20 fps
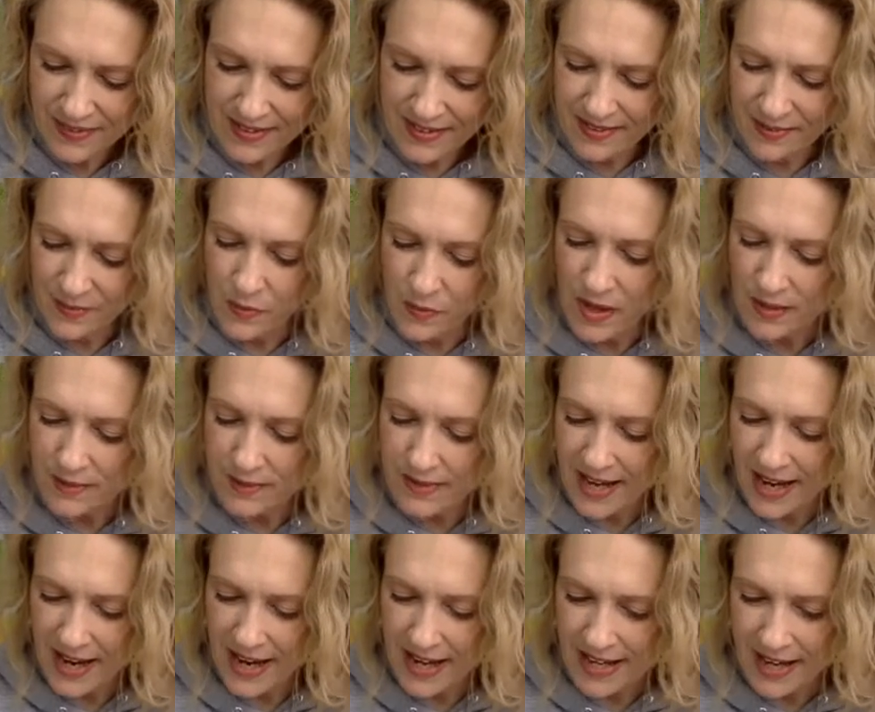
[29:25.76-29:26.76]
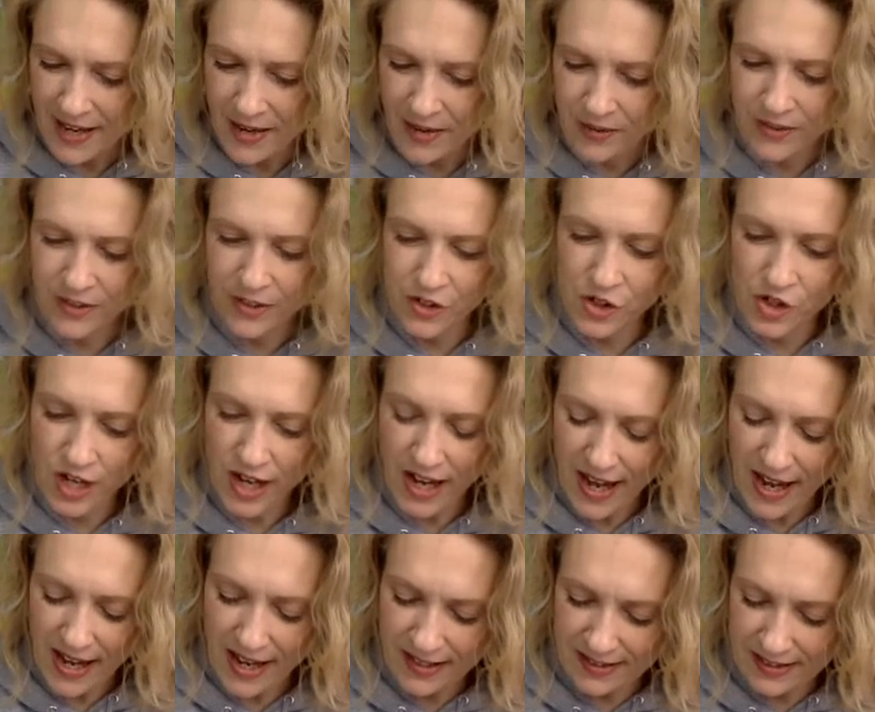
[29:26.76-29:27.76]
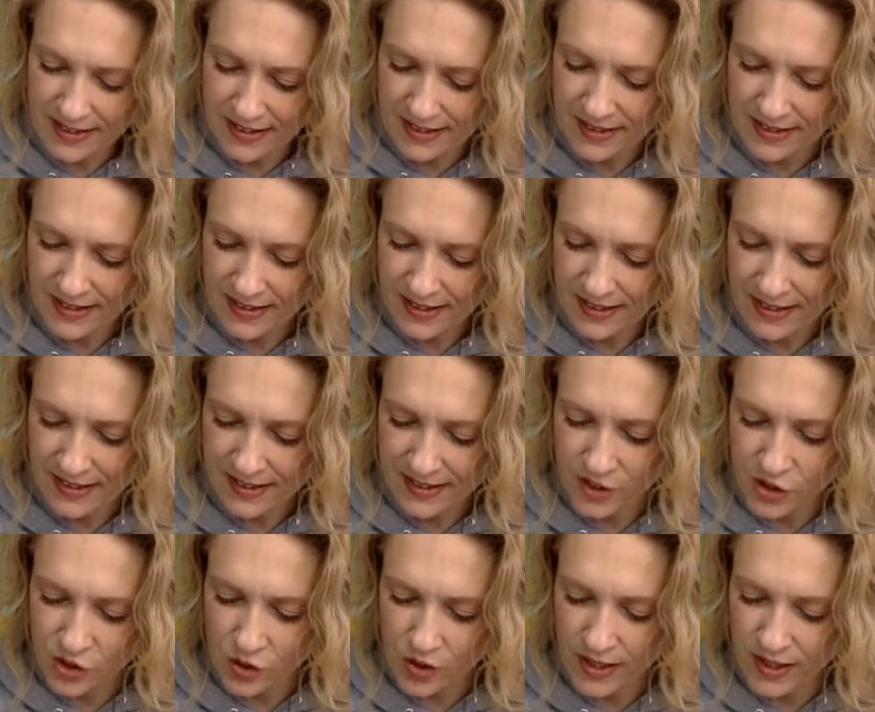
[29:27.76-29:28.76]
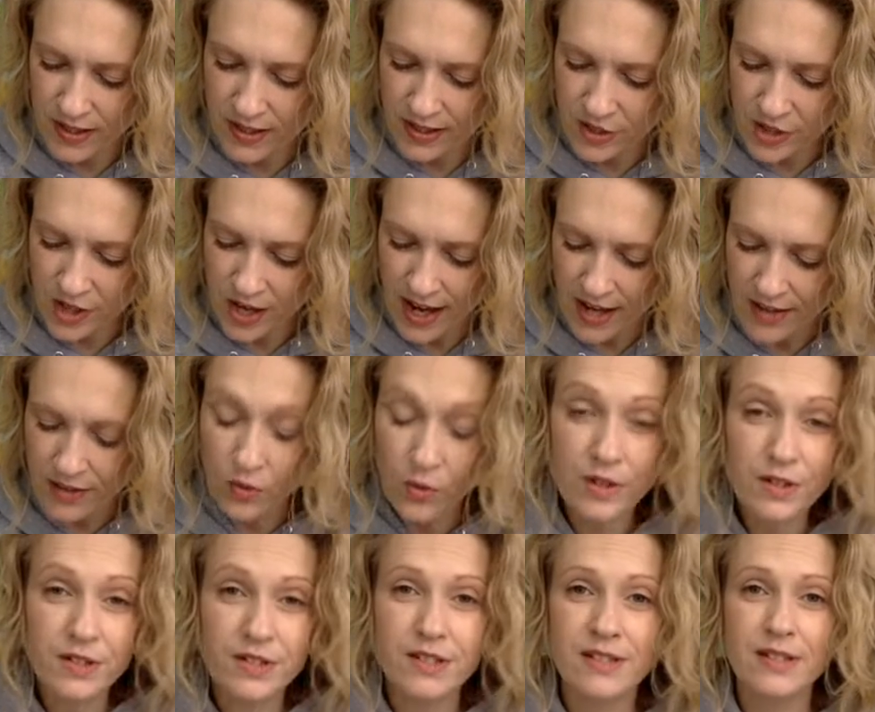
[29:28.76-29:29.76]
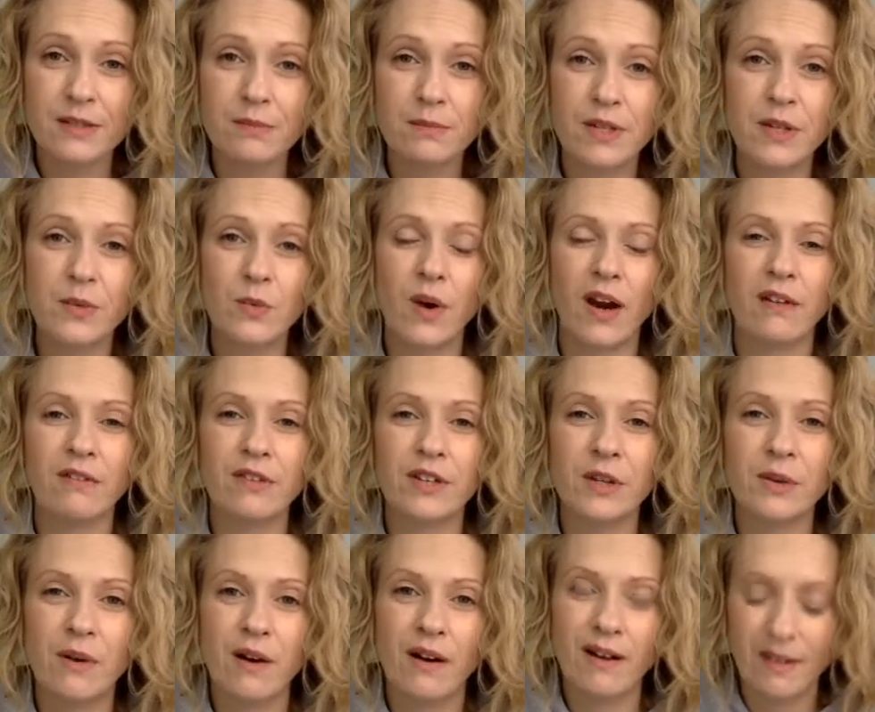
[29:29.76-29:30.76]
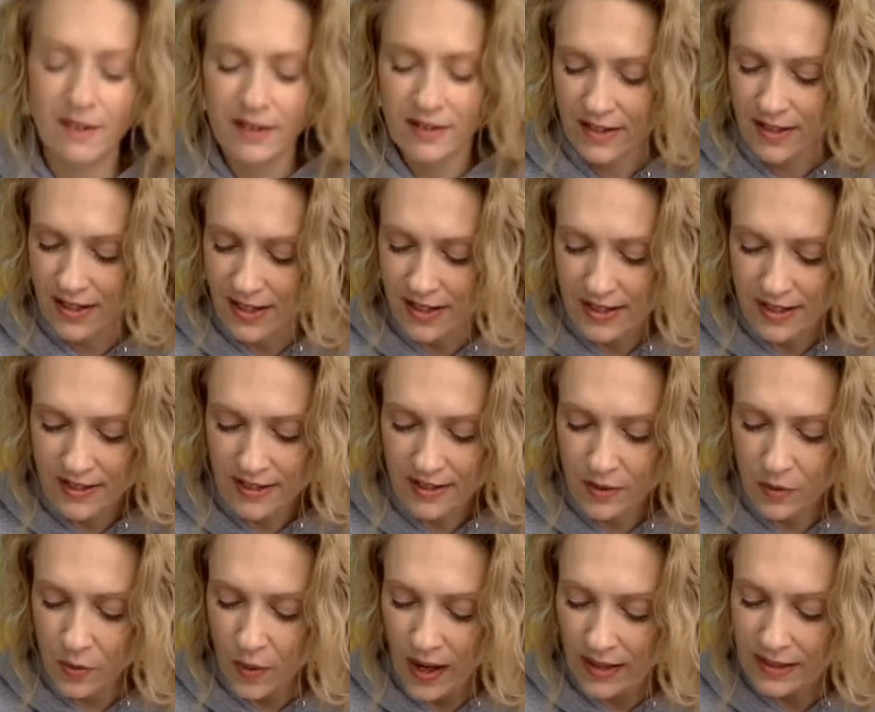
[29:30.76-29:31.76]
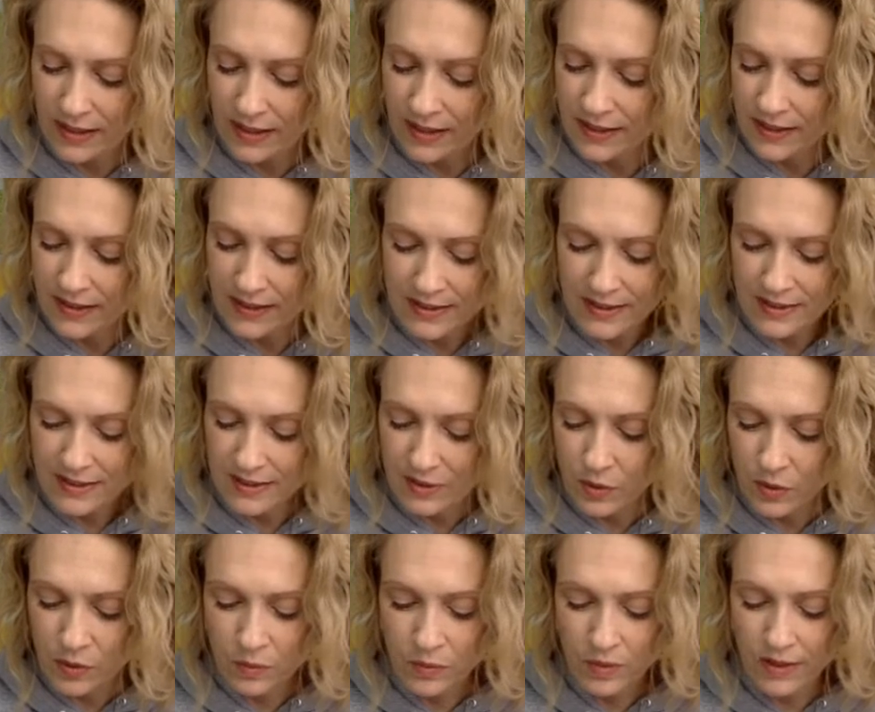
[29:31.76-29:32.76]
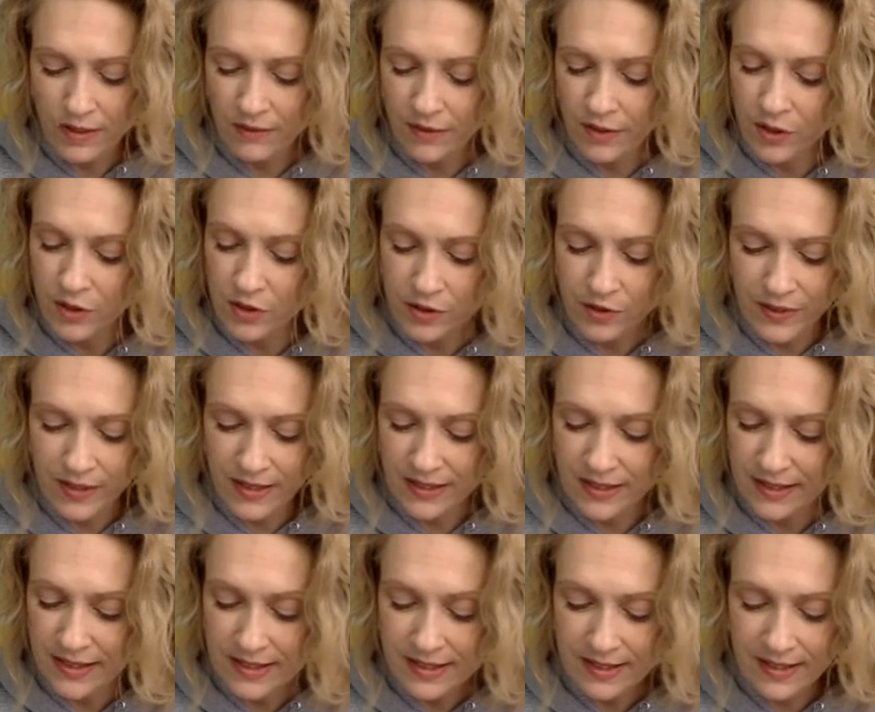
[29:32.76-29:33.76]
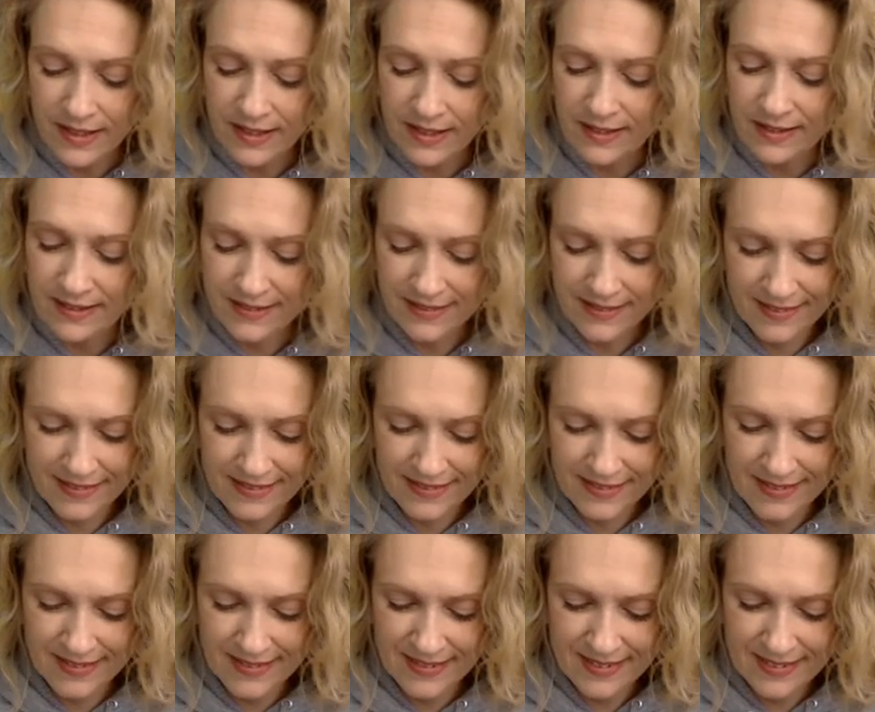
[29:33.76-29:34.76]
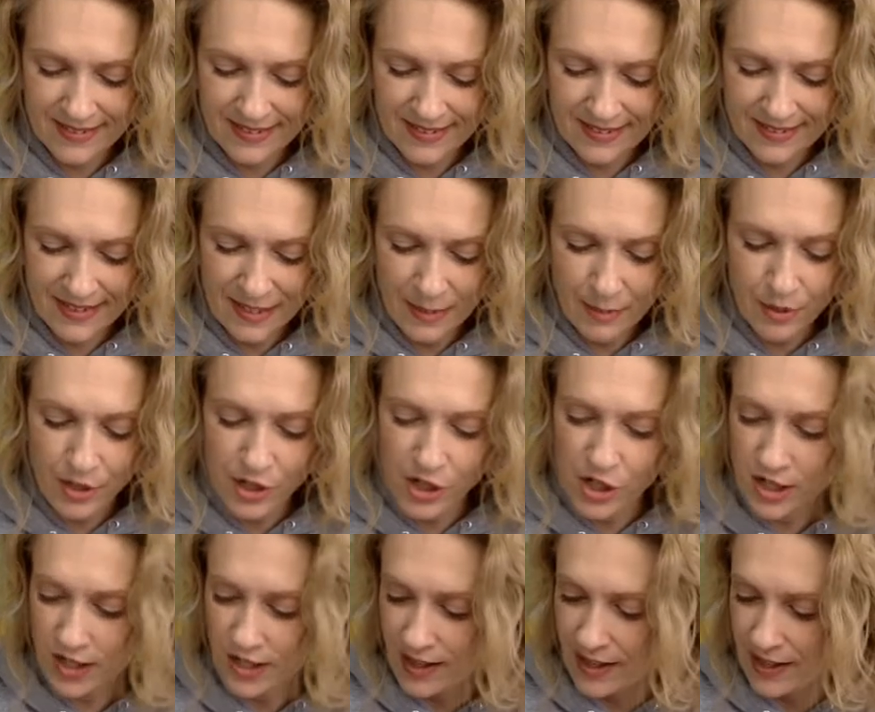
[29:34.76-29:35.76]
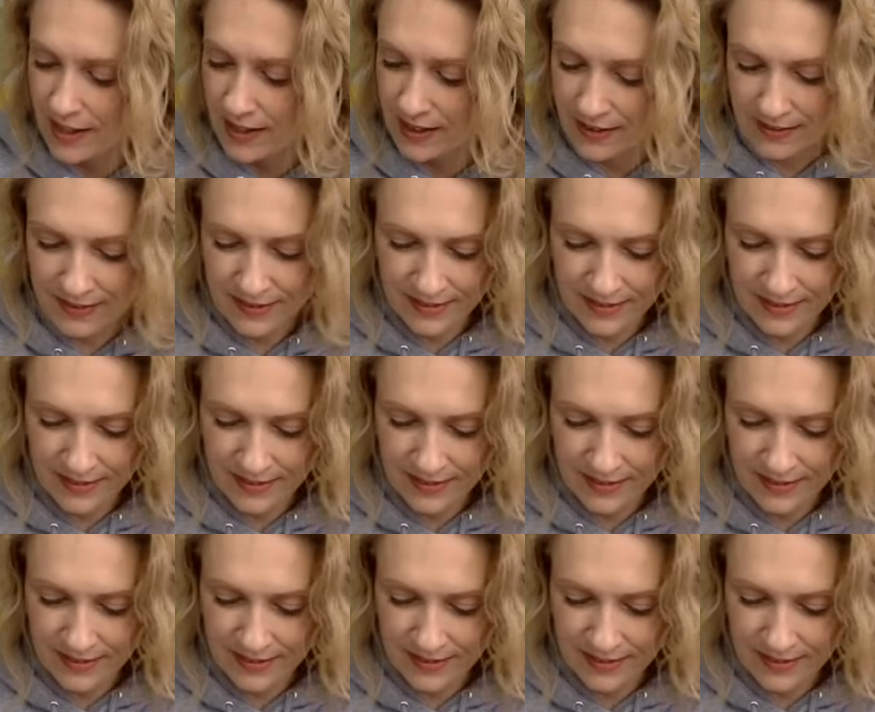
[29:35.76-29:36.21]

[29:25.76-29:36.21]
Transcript: You're welcome to hang out, to chat, to join in the chat, or just to be wherever you are, quietly doing whatever you're doing, listening, appreciating,